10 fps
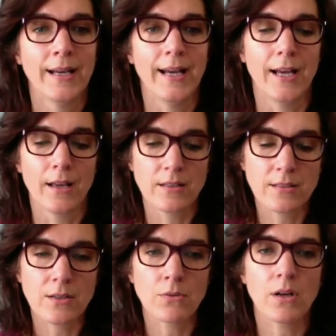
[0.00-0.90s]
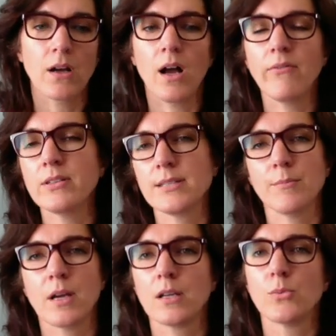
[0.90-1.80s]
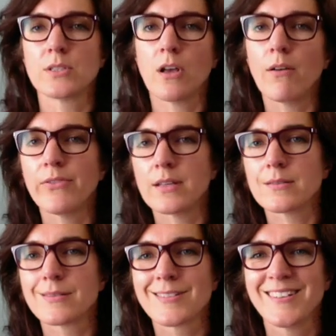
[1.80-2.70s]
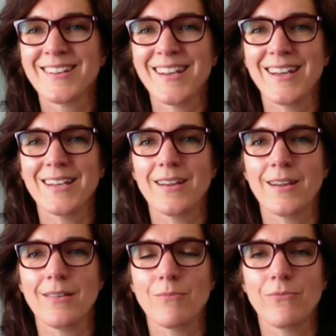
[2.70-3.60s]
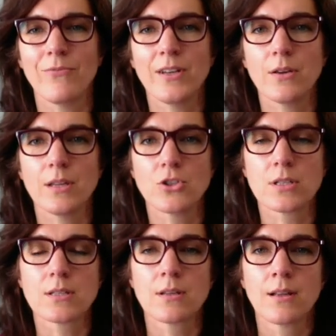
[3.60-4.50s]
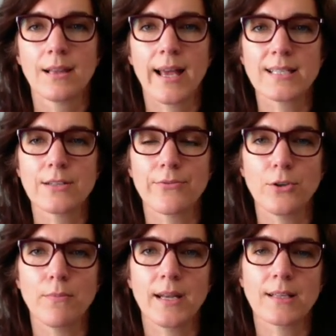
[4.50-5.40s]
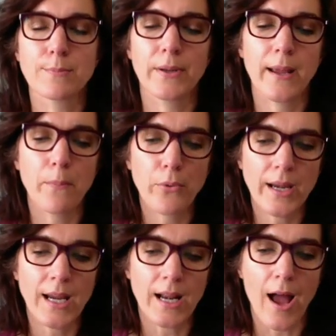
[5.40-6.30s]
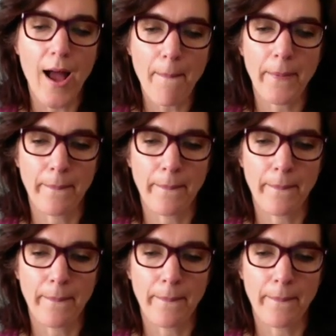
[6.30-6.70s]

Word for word: Uh, so obviously I'm not going to resolve this in a video that just lasts a few minutes, but I bring it up